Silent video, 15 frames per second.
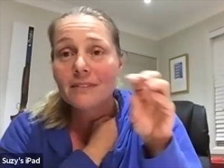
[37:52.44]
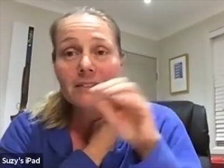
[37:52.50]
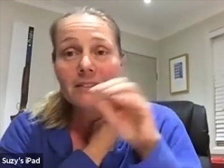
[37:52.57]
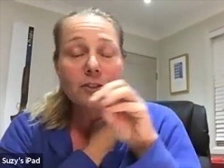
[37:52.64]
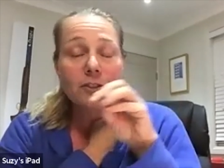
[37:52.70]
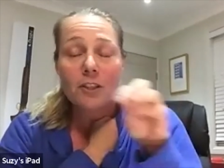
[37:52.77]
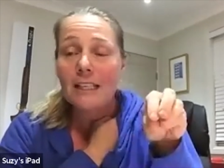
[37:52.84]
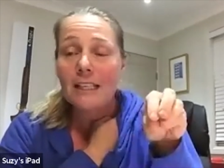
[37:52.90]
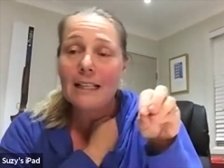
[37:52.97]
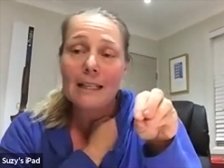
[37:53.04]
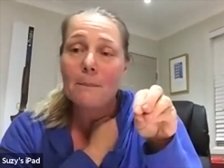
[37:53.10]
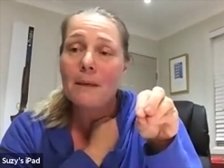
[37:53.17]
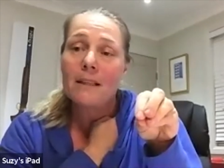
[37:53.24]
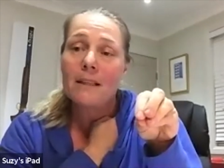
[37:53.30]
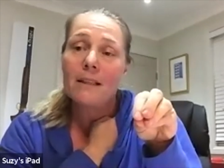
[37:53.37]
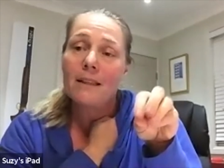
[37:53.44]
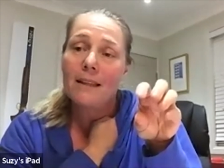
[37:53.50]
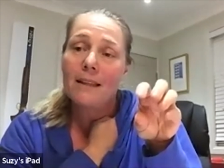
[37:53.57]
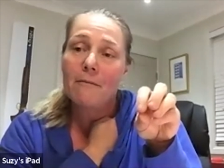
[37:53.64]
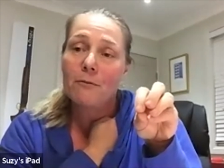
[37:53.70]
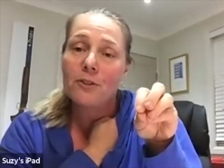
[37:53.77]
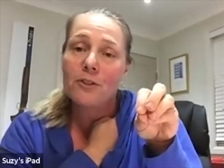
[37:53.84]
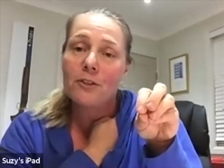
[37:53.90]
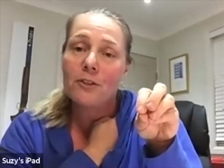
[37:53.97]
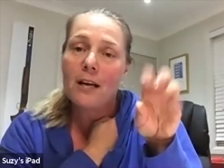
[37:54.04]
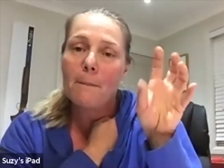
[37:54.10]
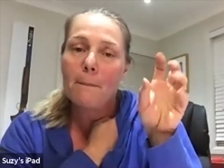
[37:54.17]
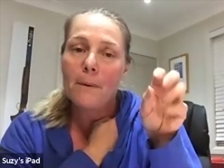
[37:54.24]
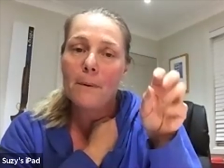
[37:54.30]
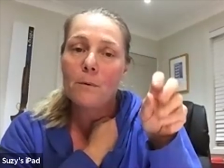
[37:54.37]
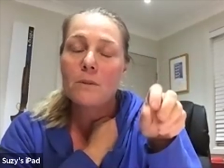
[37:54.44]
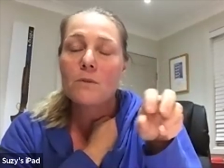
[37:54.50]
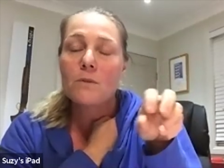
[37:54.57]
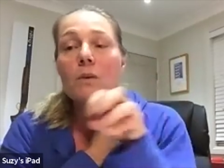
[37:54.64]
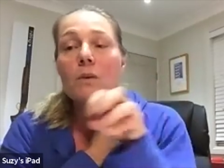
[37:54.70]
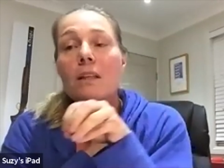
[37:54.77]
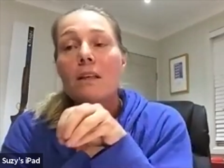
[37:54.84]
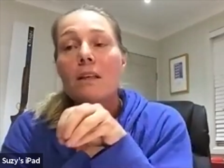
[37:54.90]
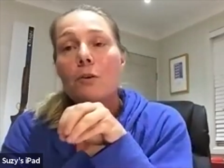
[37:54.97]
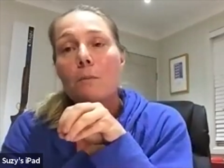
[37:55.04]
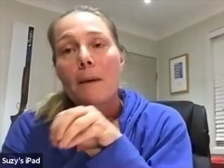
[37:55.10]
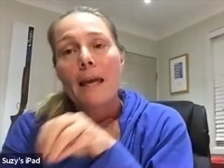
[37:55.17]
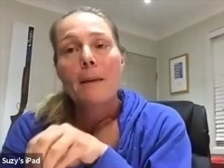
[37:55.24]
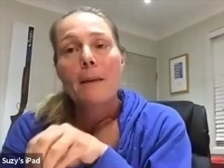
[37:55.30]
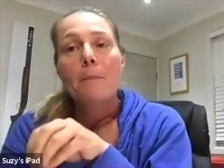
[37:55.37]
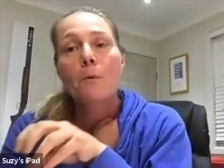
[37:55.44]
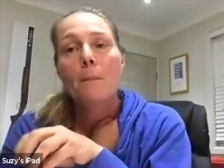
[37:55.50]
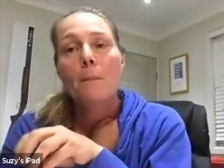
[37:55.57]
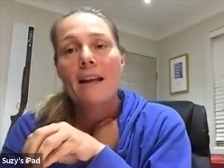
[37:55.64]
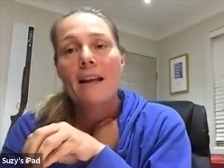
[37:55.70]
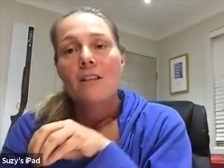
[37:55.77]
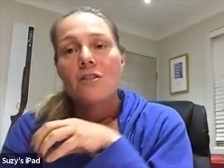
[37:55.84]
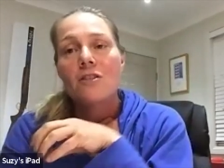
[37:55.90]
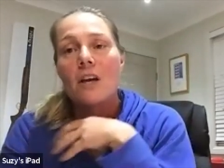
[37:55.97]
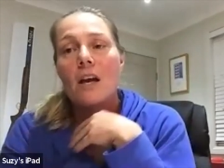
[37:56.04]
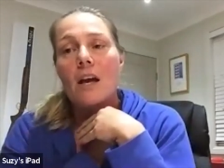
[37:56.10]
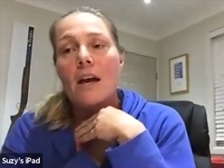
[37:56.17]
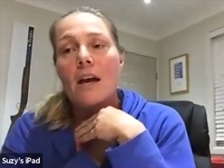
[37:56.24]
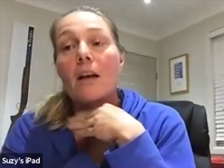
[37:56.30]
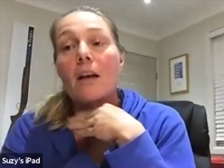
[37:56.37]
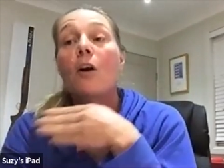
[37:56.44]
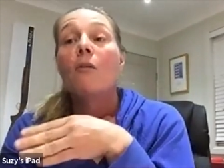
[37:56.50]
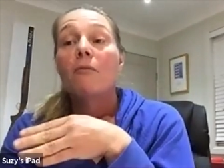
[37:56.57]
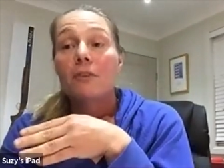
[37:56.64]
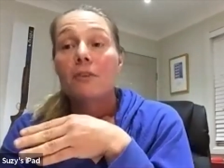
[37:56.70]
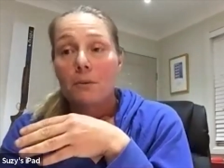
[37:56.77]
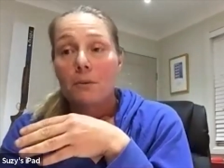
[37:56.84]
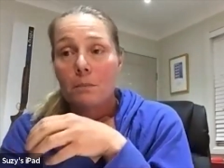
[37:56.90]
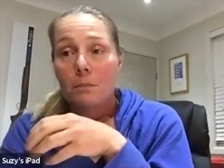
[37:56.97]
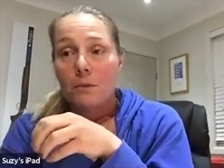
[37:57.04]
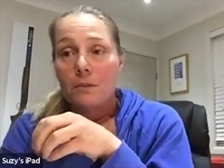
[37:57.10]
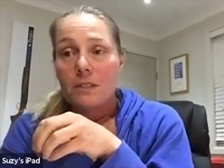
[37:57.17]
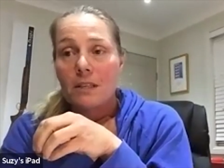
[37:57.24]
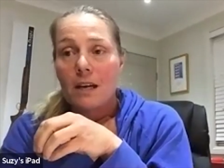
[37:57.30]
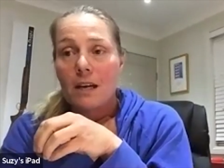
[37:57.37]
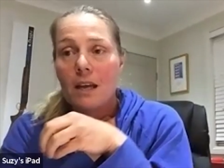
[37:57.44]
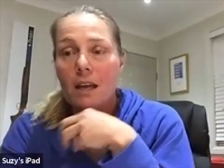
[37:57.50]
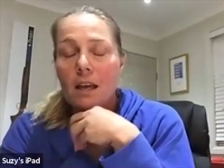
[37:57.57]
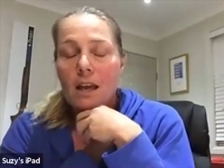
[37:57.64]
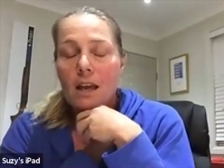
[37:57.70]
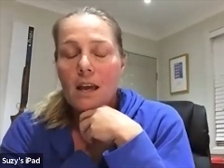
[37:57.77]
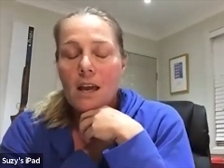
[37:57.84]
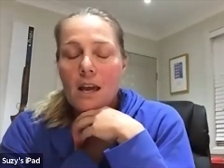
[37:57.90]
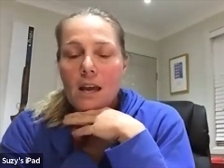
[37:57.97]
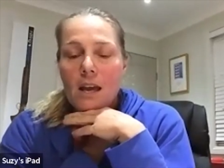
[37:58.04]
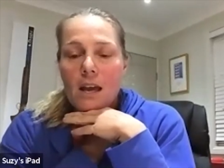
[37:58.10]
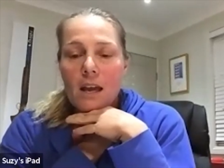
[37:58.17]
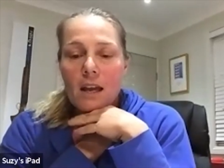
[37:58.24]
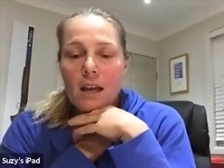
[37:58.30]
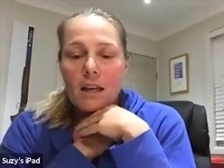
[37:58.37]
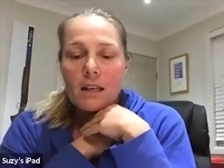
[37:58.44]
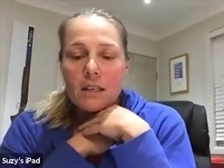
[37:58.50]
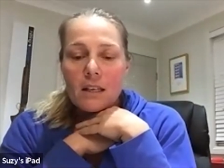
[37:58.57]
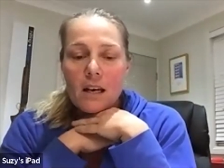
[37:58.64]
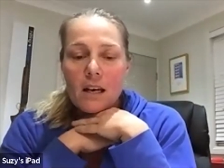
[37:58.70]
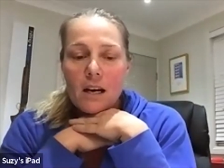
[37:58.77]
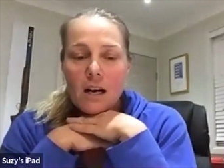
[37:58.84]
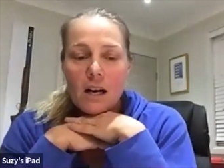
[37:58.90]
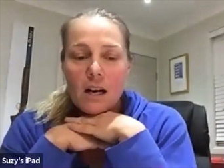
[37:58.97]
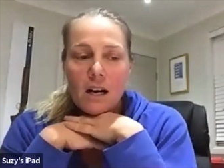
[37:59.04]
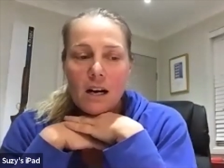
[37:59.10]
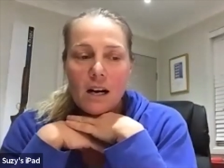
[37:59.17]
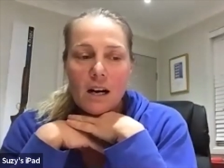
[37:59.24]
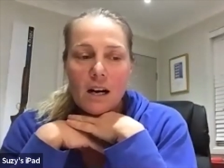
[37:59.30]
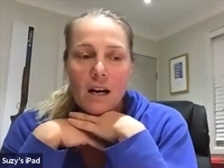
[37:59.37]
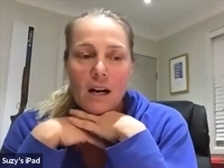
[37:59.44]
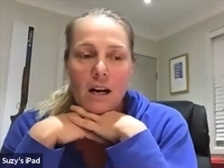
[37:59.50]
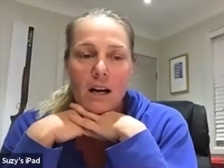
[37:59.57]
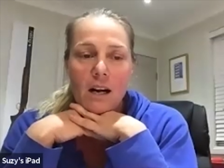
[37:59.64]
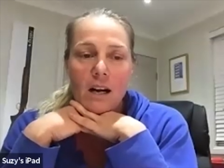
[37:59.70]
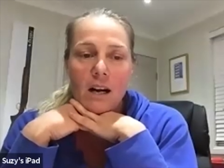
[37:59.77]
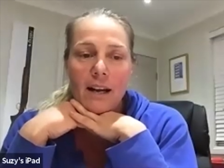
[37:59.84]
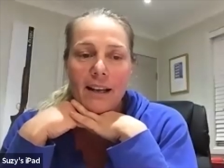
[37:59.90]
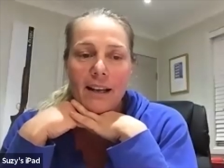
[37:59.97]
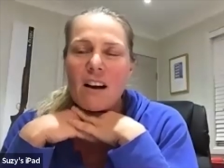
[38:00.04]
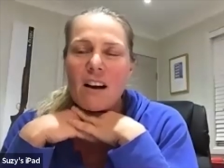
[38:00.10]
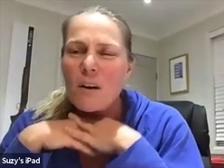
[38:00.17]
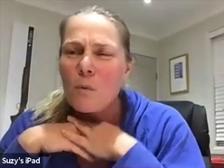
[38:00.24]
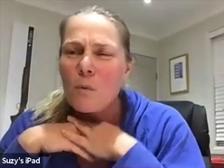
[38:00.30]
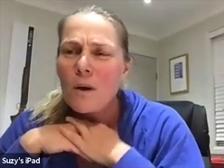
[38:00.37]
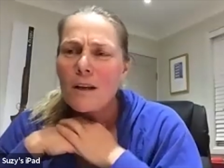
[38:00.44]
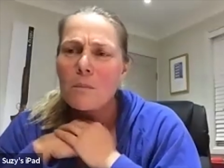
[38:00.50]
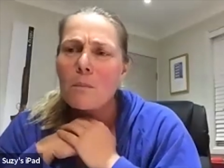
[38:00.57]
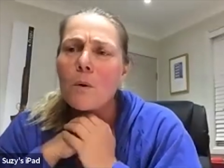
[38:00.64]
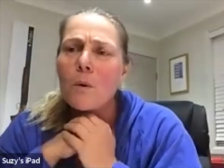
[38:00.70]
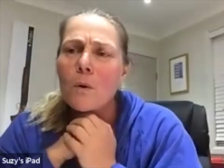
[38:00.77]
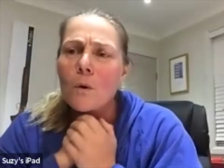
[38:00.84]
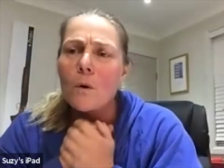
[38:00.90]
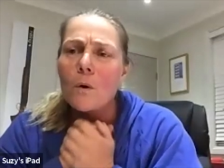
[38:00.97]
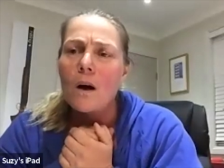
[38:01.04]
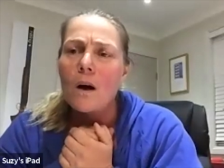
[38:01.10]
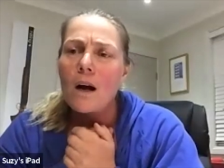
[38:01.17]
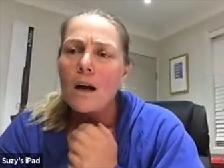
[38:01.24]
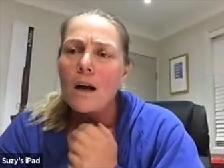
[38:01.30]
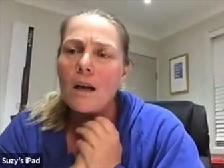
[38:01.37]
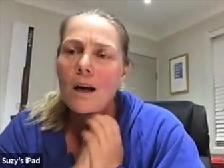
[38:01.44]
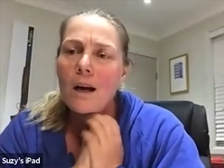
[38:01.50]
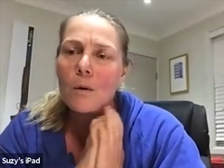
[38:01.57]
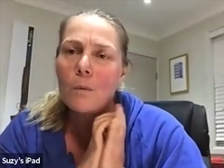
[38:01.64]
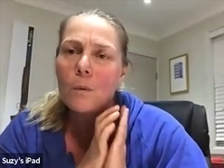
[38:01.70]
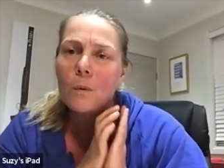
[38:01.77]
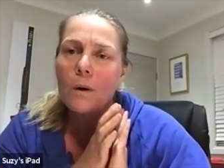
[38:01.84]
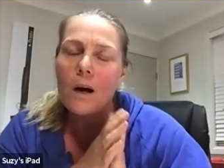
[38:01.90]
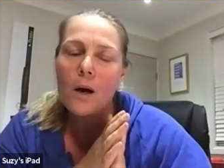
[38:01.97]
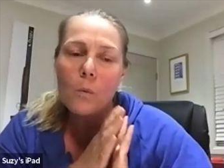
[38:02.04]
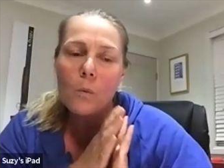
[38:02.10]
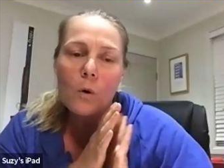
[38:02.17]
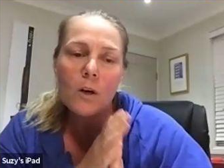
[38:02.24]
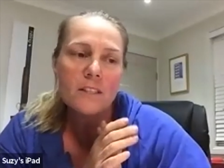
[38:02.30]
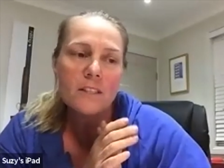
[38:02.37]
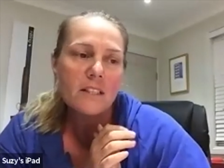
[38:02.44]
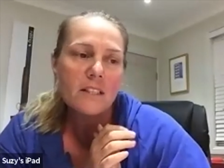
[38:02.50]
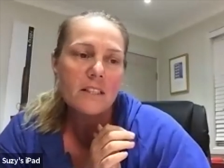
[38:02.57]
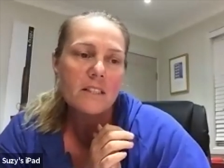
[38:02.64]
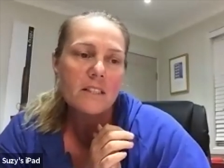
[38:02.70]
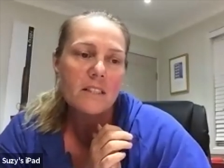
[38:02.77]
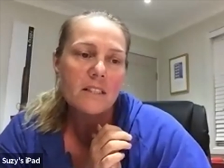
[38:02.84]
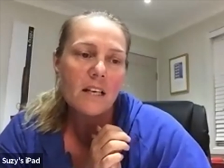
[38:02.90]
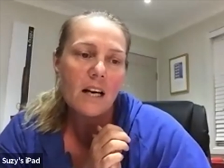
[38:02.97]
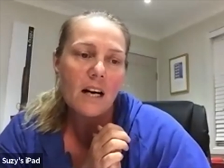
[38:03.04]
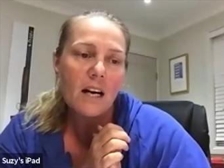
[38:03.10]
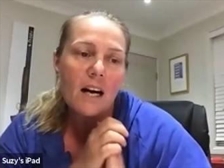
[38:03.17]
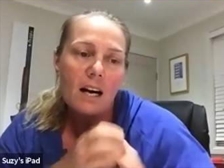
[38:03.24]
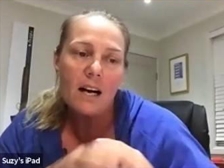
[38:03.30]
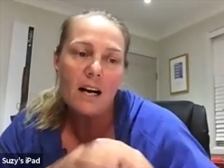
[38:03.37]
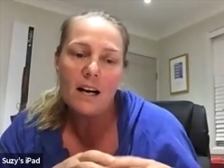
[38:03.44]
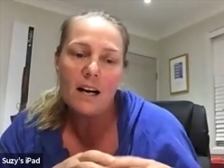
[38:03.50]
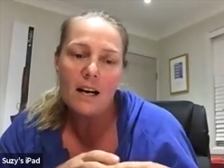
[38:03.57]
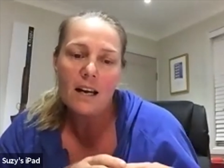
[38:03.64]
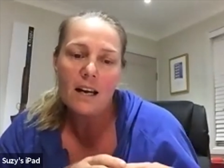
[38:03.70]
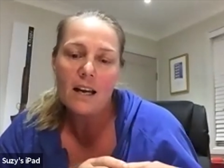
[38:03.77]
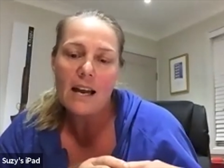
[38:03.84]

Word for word: not an Olympic level shooter, but was a really good people manager and a confident booster. And I kind of wanted more. I, I, I wanted our